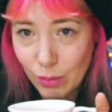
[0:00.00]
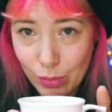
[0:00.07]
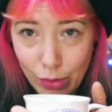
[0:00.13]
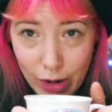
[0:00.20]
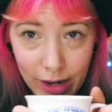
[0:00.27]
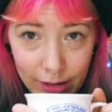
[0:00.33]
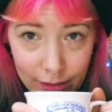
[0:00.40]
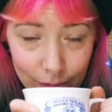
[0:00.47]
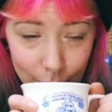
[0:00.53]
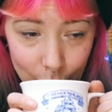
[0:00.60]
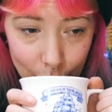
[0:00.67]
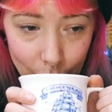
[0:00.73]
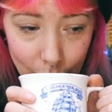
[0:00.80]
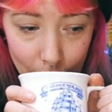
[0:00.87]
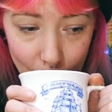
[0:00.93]
brain
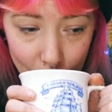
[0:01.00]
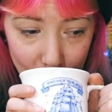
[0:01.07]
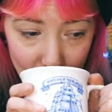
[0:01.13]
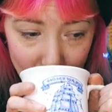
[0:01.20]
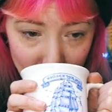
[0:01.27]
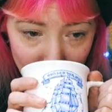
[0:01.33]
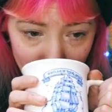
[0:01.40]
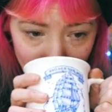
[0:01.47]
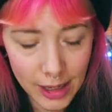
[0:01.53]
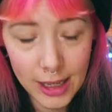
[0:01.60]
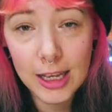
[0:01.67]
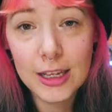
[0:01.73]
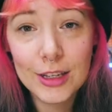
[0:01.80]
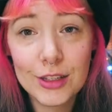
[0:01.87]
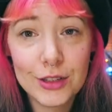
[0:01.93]
bubble.
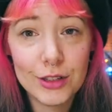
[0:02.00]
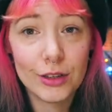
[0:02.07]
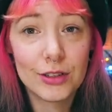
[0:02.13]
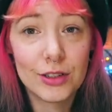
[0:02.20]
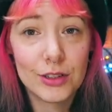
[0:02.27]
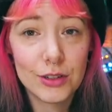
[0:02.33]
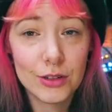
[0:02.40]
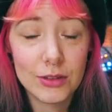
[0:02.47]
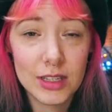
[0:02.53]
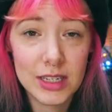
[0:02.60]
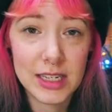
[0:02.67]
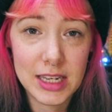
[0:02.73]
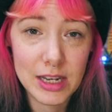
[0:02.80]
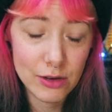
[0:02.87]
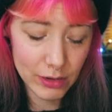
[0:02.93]
So to do the
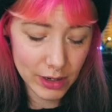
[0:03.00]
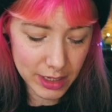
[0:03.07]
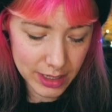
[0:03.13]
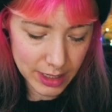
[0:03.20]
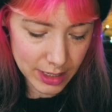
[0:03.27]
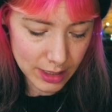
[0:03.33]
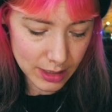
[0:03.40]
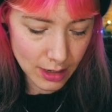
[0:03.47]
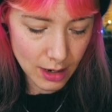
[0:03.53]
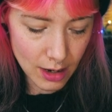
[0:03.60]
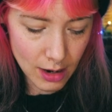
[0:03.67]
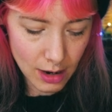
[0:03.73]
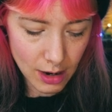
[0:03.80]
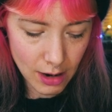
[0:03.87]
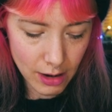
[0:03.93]
decreases,
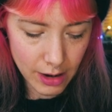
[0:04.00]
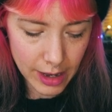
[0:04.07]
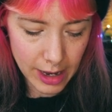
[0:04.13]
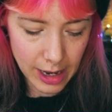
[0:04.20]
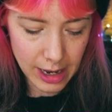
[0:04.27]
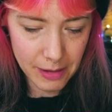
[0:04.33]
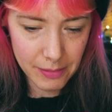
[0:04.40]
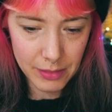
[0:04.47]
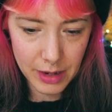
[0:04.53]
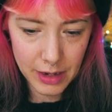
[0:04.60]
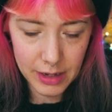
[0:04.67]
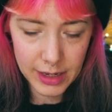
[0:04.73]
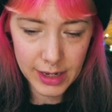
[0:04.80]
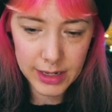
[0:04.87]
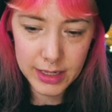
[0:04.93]
I am
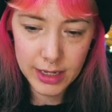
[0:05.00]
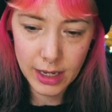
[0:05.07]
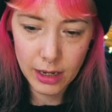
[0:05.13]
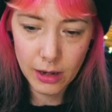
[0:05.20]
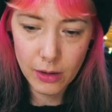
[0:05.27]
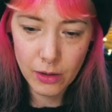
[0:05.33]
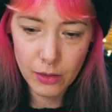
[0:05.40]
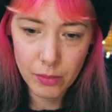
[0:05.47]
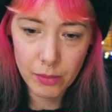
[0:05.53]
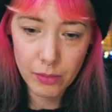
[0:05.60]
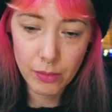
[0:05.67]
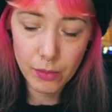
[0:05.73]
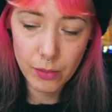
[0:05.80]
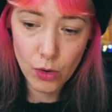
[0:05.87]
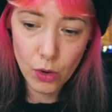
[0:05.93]
knitting
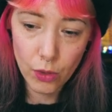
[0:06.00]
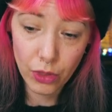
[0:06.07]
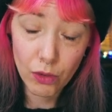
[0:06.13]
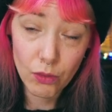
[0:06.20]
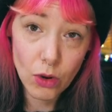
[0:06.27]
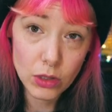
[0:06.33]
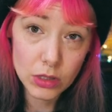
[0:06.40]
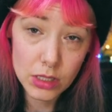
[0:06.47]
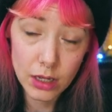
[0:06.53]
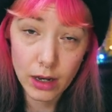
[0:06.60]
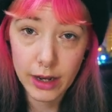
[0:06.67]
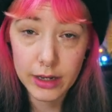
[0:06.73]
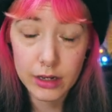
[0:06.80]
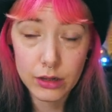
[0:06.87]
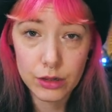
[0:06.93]
on the wrong
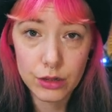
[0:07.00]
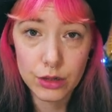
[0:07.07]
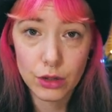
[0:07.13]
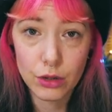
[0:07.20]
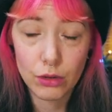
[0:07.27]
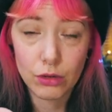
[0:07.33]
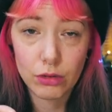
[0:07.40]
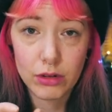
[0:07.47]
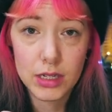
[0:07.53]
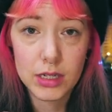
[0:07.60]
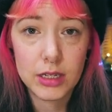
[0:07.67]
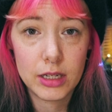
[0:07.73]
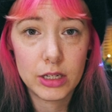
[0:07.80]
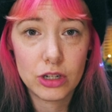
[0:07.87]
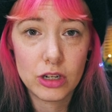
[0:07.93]
side to 3
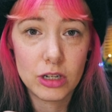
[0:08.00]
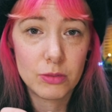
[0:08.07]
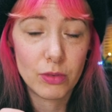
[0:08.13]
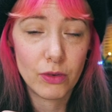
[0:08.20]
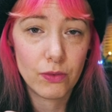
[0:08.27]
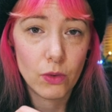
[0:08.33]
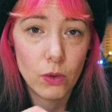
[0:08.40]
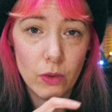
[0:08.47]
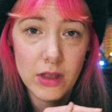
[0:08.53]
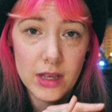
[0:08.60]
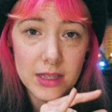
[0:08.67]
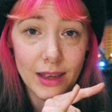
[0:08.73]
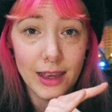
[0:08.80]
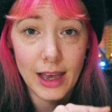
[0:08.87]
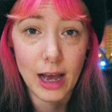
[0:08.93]
stitches before
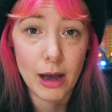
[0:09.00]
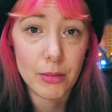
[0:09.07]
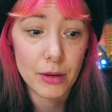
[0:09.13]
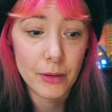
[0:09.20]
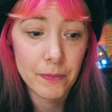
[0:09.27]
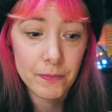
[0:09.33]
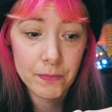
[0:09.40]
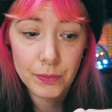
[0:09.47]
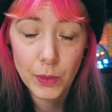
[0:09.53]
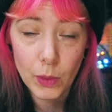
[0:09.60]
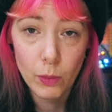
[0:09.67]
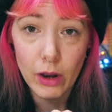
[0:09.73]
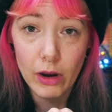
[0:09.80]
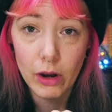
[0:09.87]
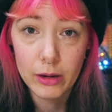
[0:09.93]
there's a gap
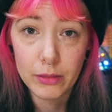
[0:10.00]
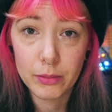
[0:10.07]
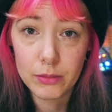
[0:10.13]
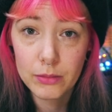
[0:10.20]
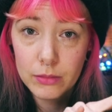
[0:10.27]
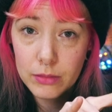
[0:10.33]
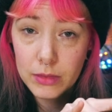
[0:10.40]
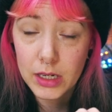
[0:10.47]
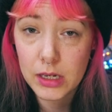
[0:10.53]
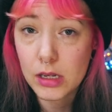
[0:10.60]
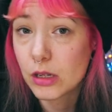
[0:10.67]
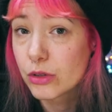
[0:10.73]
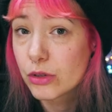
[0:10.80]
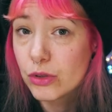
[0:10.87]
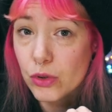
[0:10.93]
where I'm
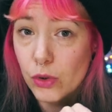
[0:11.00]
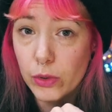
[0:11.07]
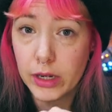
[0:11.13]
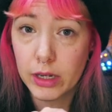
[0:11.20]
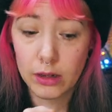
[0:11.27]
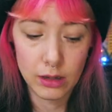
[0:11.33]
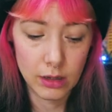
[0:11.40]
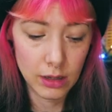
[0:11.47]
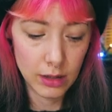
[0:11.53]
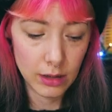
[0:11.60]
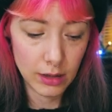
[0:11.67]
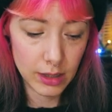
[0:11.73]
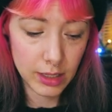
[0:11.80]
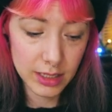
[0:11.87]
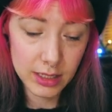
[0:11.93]
needing to join
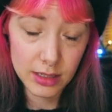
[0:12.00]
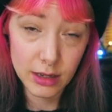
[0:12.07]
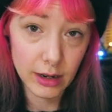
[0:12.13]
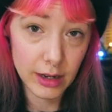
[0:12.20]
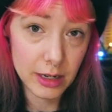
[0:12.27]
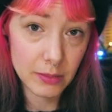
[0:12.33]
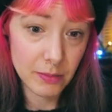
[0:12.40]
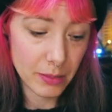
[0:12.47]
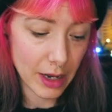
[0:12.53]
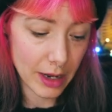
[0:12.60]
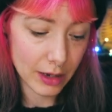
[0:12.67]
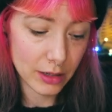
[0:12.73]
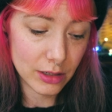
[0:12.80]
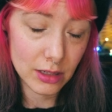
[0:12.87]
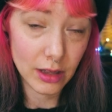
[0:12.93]
this side
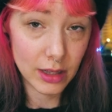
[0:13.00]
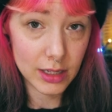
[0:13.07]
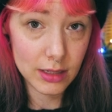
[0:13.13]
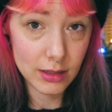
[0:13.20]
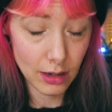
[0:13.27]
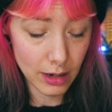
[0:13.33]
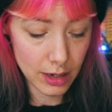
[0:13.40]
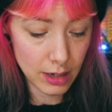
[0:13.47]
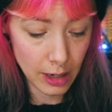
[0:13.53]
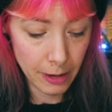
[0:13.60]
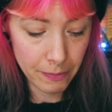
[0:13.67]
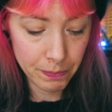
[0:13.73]
back to this side.